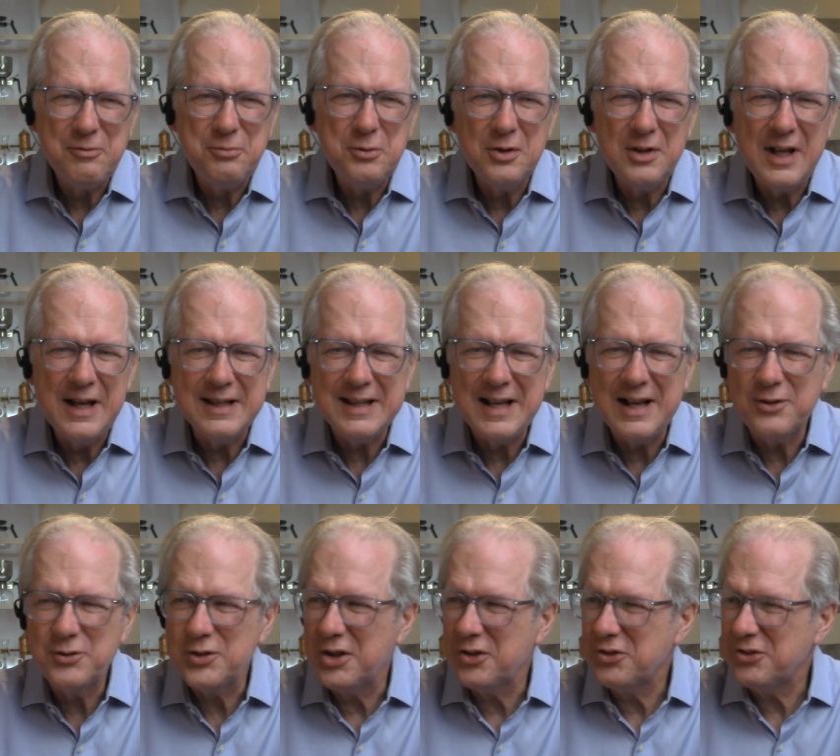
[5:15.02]
if you like
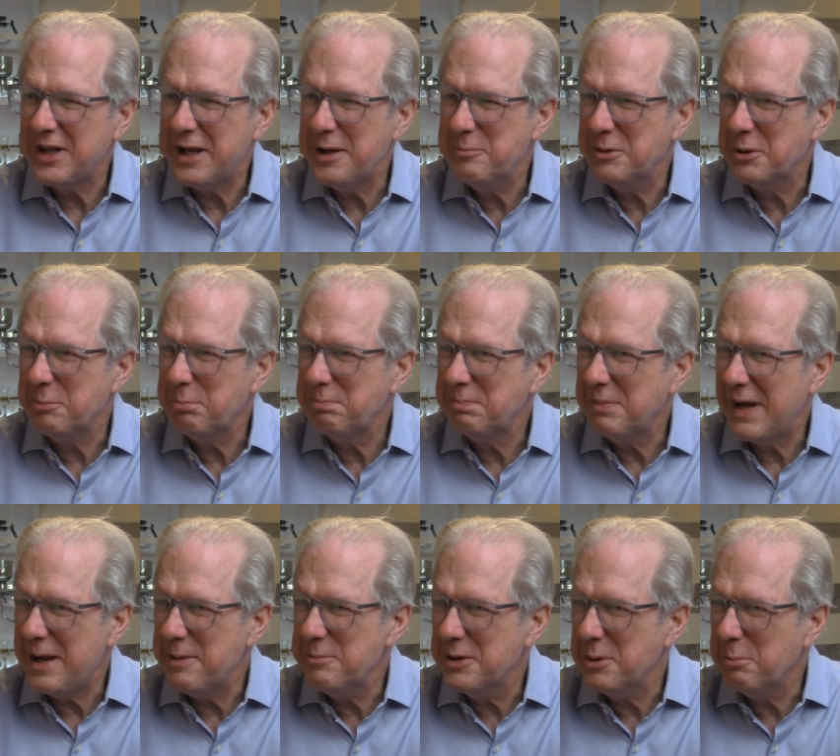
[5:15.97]
excess, I'm your
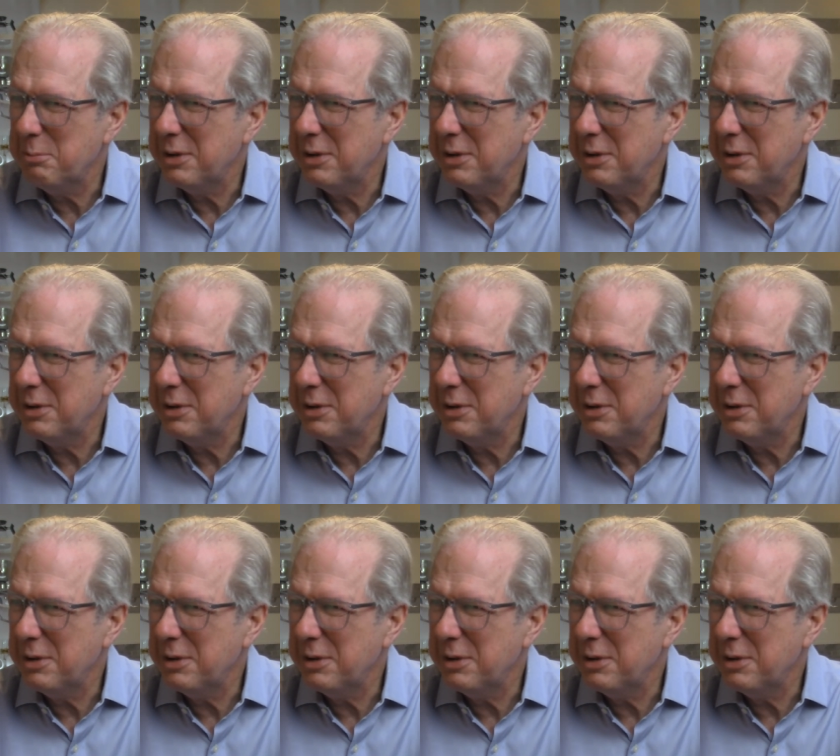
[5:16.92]
I'm your